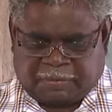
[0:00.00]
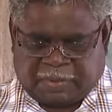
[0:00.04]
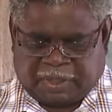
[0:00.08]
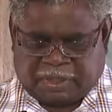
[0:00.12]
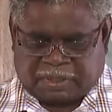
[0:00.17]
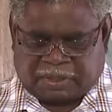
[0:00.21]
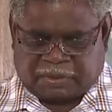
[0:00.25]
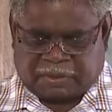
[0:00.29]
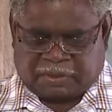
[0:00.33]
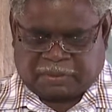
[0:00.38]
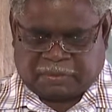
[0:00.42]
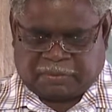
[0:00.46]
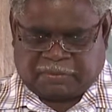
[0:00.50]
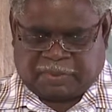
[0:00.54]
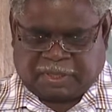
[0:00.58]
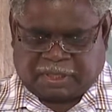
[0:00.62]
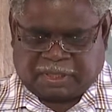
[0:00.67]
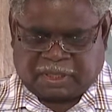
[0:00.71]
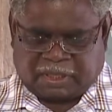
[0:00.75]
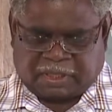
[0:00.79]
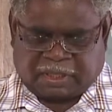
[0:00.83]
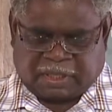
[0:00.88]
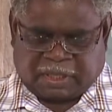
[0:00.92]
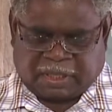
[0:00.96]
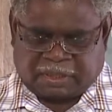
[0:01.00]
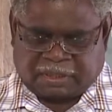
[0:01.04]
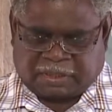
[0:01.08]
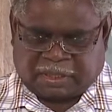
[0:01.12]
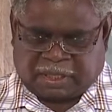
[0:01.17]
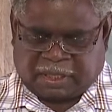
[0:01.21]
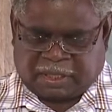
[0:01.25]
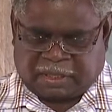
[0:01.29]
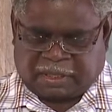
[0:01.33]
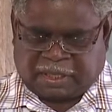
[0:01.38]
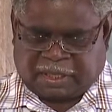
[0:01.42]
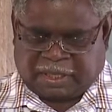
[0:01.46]
must recognize
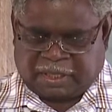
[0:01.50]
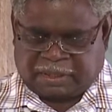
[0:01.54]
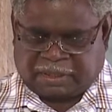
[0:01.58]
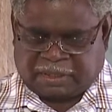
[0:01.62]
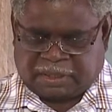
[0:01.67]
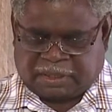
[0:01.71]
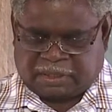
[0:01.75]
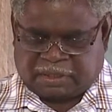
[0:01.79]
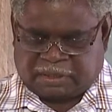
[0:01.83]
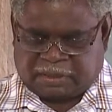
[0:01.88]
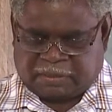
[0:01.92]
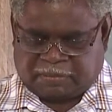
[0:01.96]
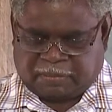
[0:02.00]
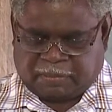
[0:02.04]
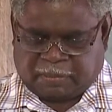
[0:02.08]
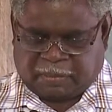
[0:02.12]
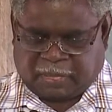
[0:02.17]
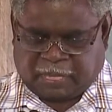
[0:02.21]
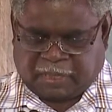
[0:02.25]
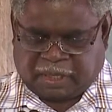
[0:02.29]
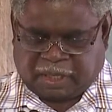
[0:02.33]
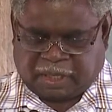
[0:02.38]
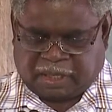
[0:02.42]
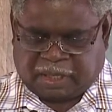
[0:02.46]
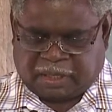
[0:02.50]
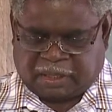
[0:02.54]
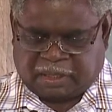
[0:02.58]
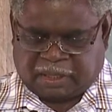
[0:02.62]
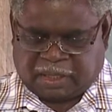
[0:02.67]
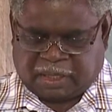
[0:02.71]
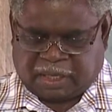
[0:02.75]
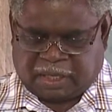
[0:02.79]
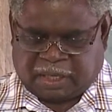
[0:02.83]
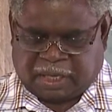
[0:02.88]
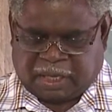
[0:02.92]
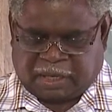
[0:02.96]
the nations and
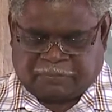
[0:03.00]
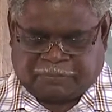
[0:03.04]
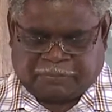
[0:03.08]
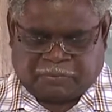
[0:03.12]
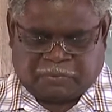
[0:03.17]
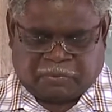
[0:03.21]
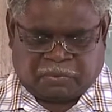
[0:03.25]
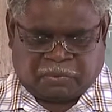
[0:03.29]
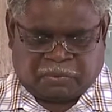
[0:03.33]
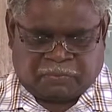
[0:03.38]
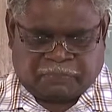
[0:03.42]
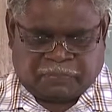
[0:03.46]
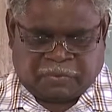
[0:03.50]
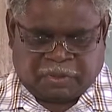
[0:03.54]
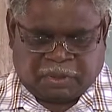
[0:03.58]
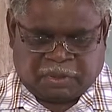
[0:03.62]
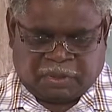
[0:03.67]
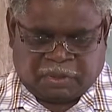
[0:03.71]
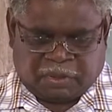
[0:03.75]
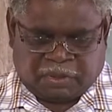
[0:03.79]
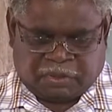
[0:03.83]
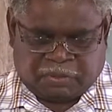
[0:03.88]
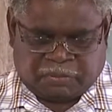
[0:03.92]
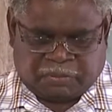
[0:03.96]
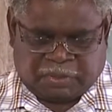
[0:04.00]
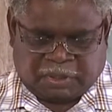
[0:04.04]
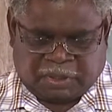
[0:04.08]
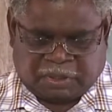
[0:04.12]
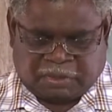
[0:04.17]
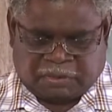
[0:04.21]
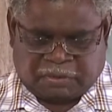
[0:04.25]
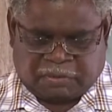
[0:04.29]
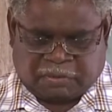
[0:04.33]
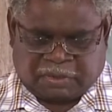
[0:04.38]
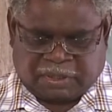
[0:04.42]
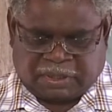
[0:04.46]
allow for
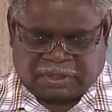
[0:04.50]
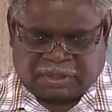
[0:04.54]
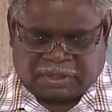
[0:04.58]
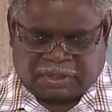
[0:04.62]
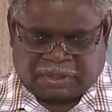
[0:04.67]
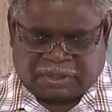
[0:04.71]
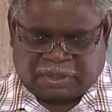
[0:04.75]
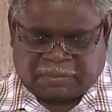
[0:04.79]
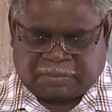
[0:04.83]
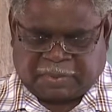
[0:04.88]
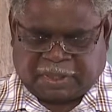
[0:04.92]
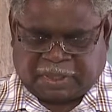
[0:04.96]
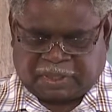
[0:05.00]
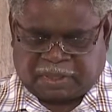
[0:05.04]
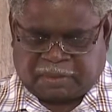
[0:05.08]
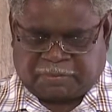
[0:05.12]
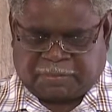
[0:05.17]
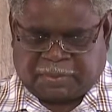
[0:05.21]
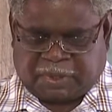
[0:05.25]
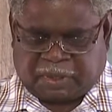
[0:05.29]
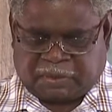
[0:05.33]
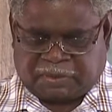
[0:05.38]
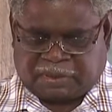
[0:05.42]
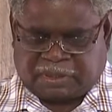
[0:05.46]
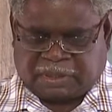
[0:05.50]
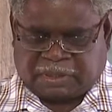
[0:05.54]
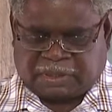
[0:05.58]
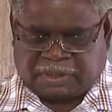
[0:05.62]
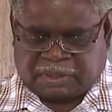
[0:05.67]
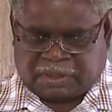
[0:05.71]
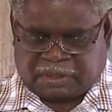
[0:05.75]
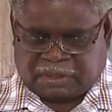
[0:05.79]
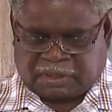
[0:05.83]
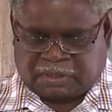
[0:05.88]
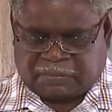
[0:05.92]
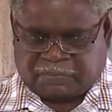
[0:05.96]
traditional decision-making
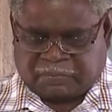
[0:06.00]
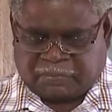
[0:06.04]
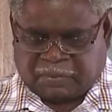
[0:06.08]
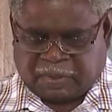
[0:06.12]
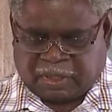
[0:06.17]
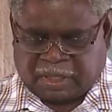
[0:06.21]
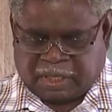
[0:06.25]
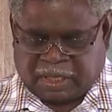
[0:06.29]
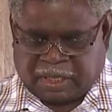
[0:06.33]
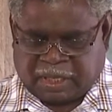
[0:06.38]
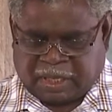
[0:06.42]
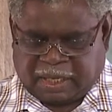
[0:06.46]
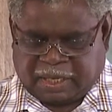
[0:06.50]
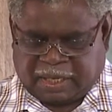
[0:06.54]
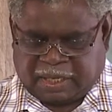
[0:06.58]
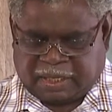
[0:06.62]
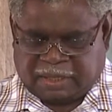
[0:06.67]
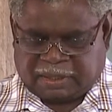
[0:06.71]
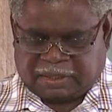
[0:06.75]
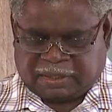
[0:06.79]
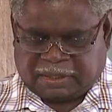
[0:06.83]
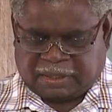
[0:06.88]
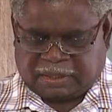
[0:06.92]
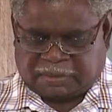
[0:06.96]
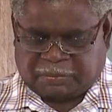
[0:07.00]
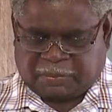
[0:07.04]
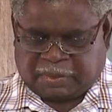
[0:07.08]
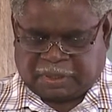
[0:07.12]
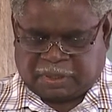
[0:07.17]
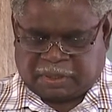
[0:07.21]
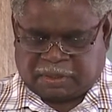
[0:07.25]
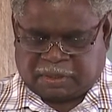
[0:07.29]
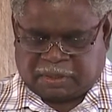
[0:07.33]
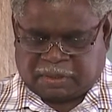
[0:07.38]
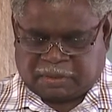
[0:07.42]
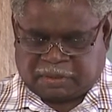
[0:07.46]
processes, and this
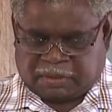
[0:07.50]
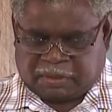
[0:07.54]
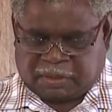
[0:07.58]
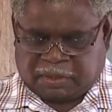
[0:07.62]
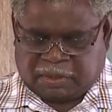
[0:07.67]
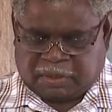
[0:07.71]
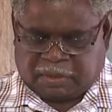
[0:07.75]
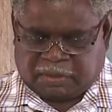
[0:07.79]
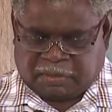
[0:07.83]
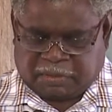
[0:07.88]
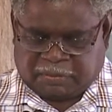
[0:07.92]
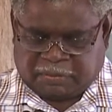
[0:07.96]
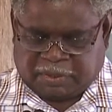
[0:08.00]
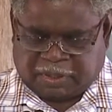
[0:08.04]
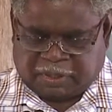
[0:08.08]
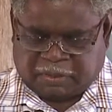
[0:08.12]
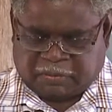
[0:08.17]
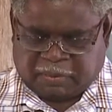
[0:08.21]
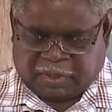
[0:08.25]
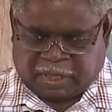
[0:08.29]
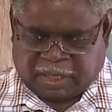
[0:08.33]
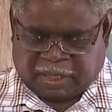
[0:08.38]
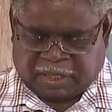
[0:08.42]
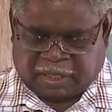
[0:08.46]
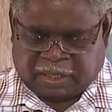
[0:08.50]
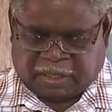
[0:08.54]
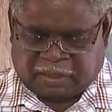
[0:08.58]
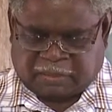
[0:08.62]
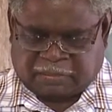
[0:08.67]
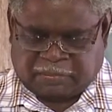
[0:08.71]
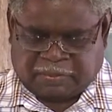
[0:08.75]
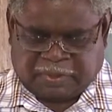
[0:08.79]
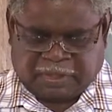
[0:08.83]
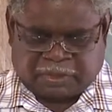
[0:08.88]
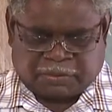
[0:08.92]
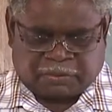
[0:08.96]
will require
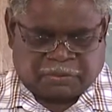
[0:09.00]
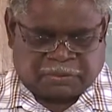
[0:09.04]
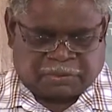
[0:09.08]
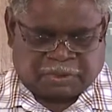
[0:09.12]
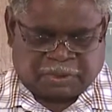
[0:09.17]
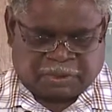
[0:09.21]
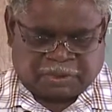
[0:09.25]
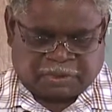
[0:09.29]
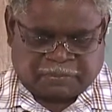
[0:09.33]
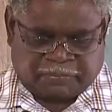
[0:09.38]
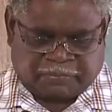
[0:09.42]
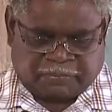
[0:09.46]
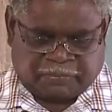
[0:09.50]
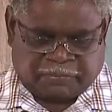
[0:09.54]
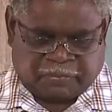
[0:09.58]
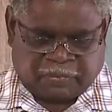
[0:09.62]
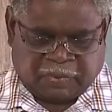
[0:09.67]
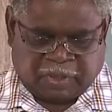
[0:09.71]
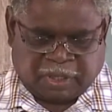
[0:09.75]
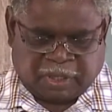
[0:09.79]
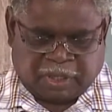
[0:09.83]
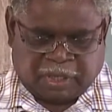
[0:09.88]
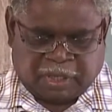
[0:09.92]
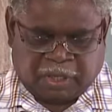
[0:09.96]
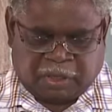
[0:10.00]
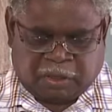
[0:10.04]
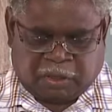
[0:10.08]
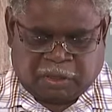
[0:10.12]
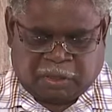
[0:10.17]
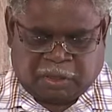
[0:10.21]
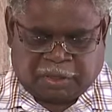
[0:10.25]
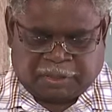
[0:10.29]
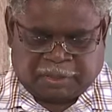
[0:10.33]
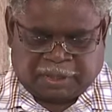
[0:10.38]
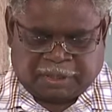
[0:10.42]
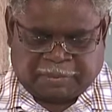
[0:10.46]
resources.
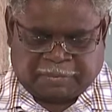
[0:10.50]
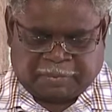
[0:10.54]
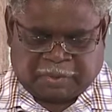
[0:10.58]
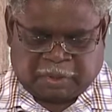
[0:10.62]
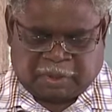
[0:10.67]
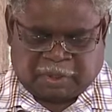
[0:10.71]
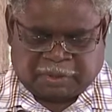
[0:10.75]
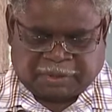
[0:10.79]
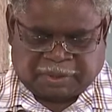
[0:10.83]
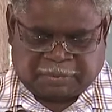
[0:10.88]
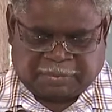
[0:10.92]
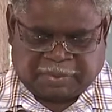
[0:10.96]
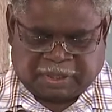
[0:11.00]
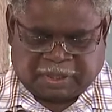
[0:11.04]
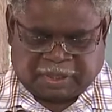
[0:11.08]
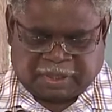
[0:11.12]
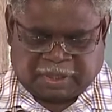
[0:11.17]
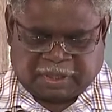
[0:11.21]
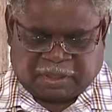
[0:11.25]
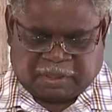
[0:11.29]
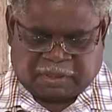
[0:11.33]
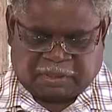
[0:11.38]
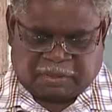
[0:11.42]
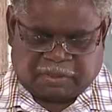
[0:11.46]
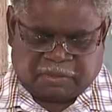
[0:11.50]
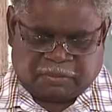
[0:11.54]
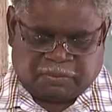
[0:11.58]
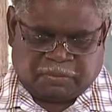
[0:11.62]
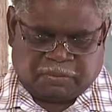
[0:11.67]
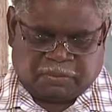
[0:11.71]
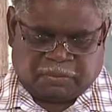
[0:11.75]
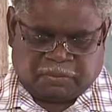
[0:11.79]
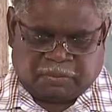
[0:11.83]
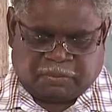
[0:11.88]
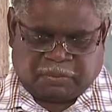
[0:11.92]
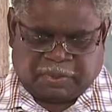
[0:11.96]
Ultimately,
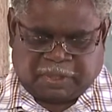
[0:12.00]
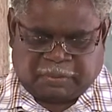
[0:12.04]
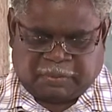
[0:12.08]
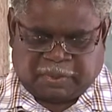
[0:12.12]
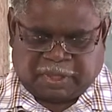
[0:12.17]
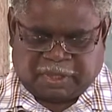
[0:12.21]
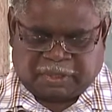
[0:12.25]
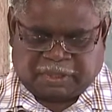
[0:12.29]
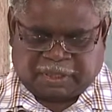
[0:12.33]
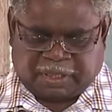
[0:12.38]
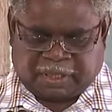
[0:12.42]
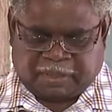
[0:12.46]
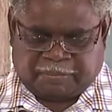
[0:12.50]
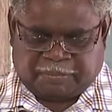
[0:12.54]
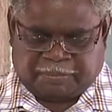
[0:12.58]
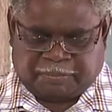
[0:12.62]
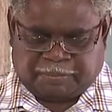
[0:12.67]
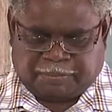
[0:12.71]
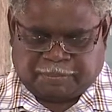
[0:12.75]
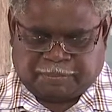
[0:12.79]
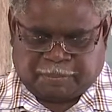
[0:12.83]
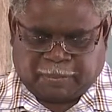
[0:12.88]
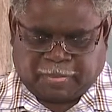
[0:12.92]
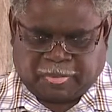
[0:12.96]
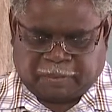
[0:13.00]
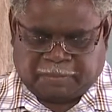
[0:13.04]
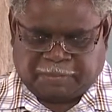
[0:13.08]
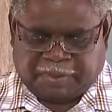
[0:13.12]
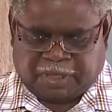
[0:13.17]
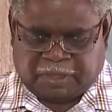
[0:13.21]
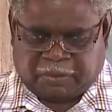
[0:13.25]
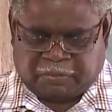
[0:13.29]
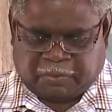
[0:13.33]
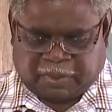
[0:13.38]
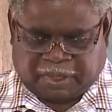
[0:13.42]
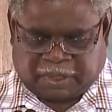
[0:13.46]
we want the
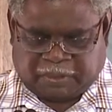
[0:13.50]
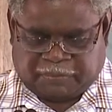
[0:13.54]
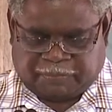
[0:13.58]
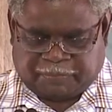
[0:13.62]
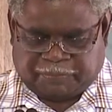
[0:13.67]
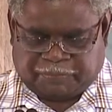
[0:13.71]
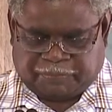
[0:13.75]
big one,